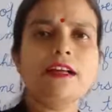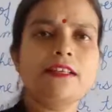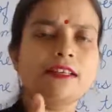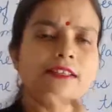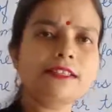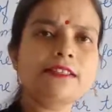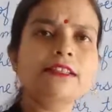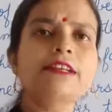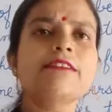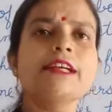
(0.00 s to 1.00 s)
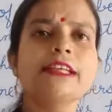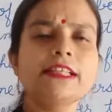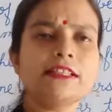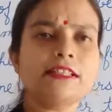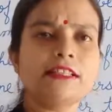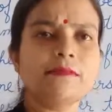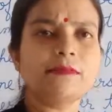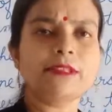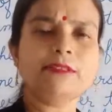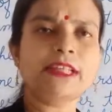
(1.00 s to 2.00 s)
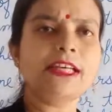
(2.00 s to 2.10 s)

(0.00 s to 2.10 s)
it is the greatest number, okay.